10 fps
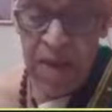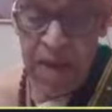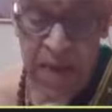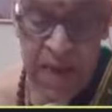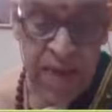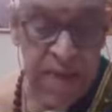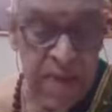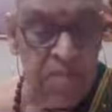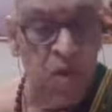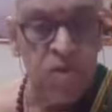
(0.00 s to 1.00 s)
he
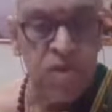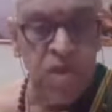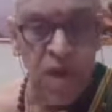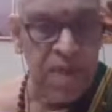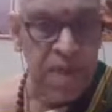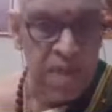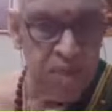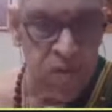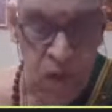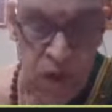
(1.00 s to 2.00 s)
removes darkness,
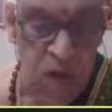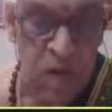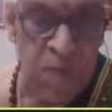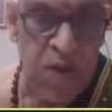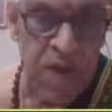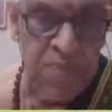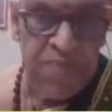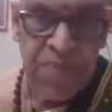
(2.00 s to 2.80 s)
no doubt about it.